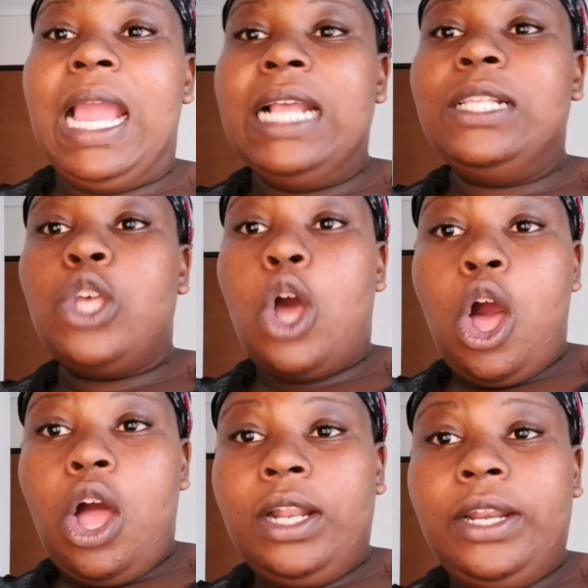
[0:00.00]
It's
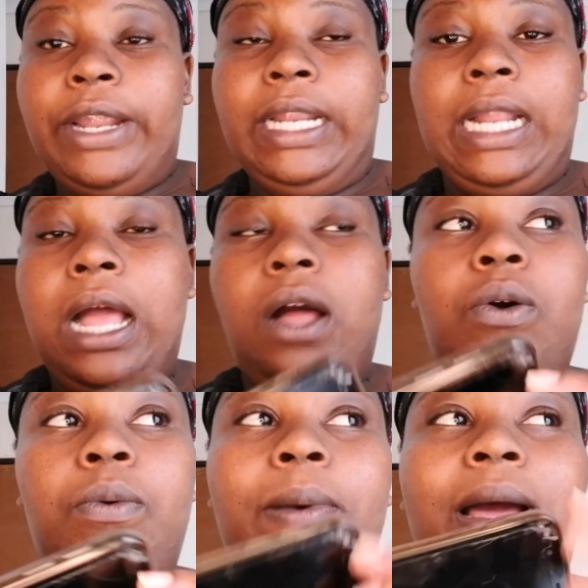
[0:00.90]
on right
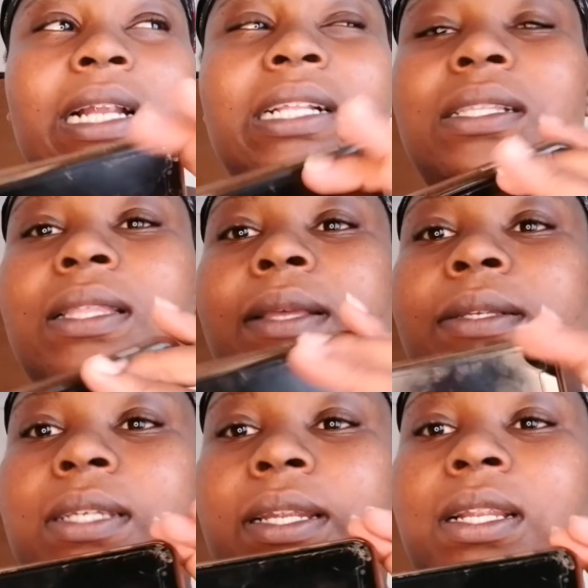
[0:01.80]
now, but the
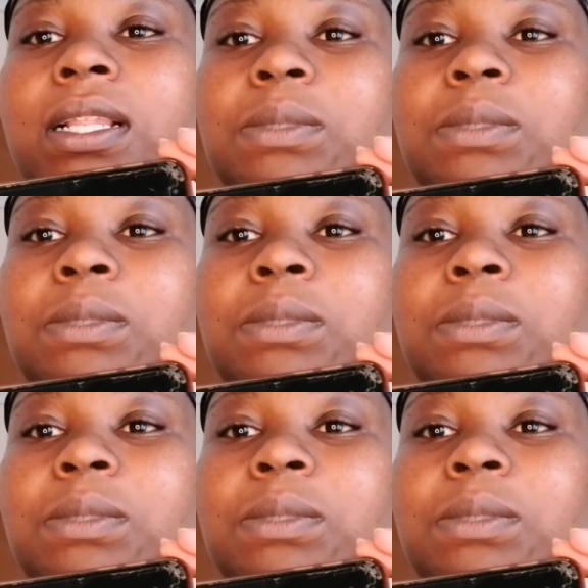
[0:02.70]
screen